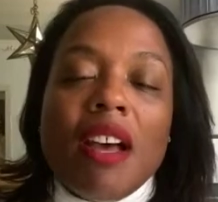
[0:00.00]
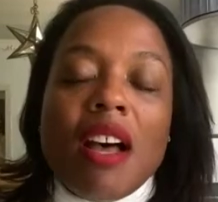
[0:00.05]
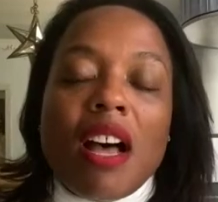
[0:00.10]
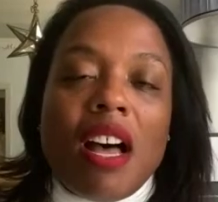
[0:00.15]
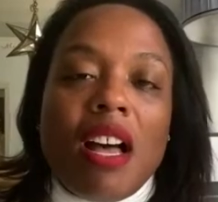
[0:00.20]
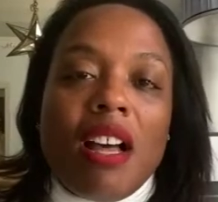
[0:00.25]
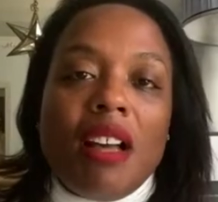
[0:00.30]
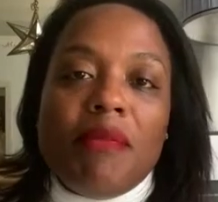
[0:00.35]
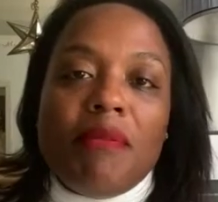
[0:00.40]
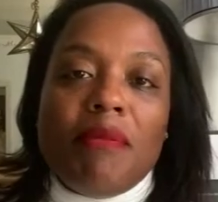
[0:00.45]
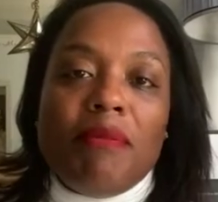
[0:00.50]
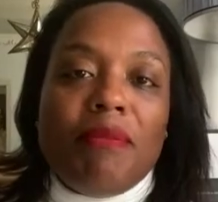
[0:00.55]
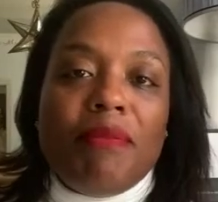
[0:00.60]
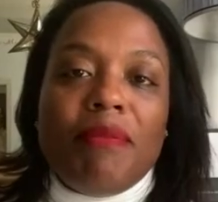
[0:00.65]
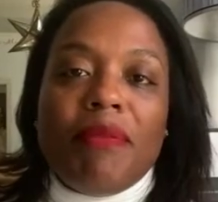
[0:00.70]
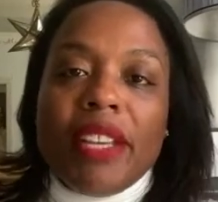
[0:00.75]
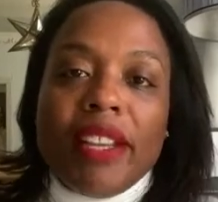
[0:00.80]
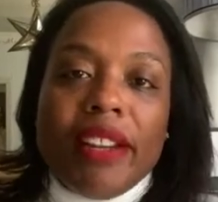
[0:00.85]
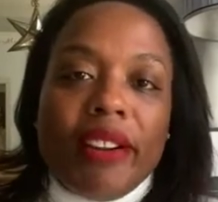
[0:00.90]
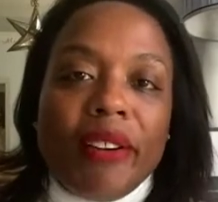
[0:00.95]
And
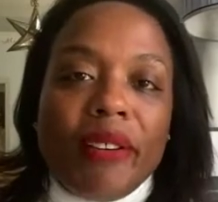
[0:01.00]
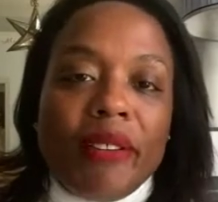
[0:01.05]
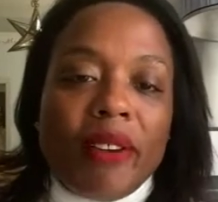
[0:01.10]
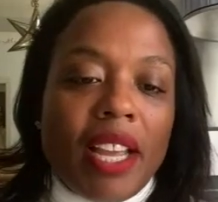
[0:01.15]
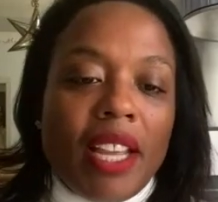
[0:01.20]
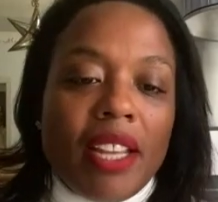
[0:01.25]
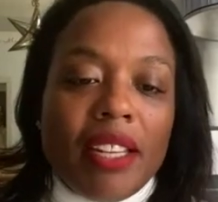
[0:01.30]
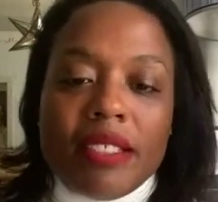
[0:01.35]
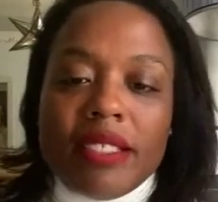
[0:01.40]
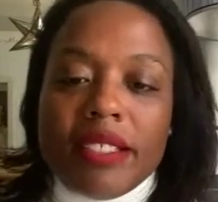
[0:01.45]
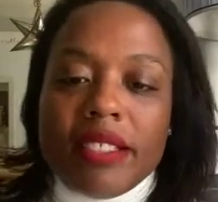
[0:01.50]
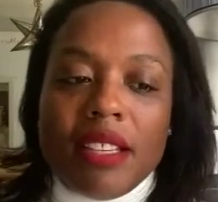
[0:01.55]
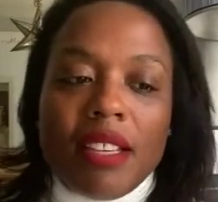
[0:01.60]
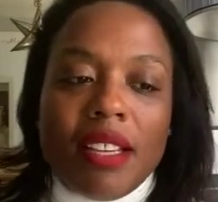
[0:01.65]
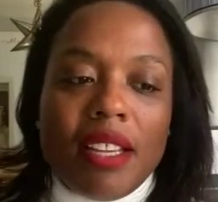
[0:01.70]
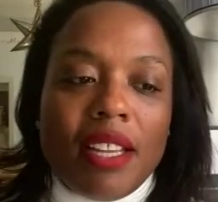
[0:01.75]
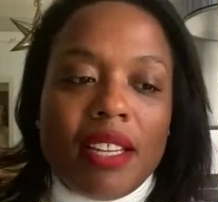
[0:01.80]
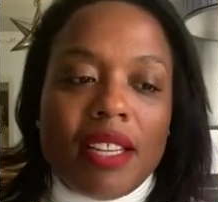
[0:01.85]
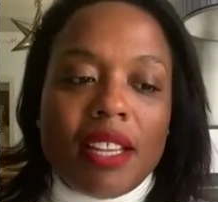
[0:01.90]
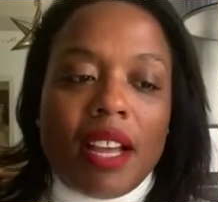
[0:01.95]

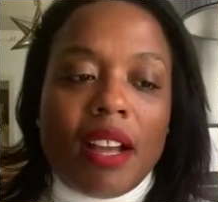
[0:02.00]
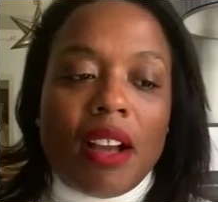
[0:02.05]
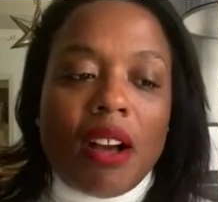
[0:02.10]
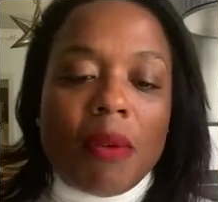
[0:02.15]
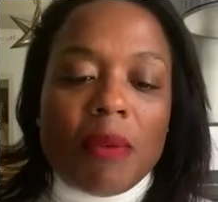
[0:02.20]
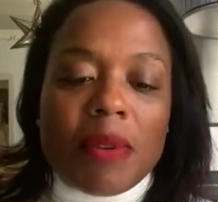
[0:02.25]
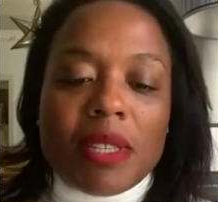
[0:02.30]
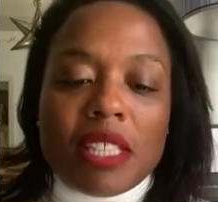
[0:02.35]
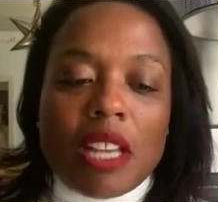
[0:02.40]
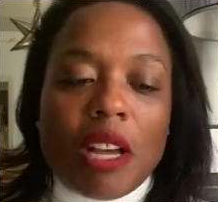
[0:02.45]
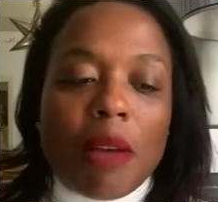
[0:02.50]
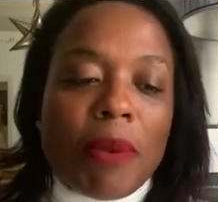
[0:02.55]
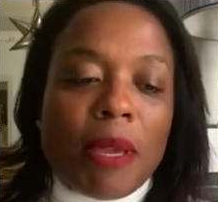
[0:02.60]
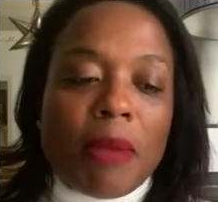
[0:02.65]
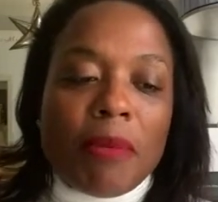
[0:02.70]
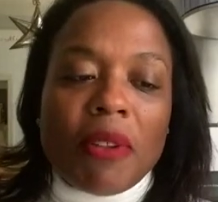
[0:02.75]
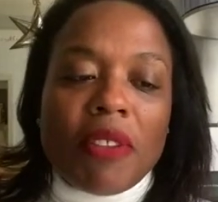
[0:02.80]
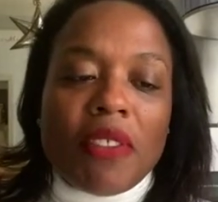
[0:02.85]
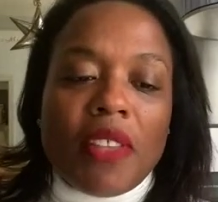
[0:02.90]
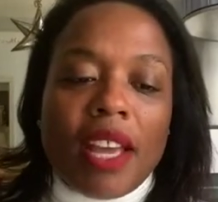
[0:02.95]
I always tell
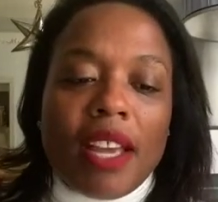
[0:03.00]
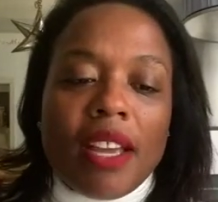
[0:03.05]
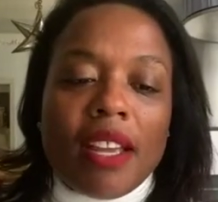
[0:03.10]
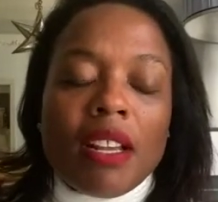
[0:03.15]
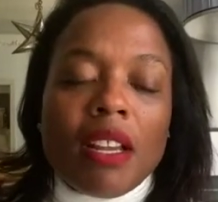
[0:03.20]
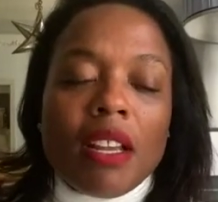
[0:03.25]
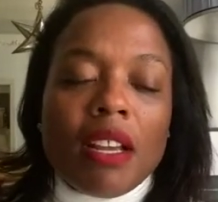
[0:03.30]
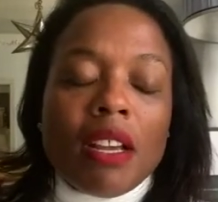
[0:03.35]
people that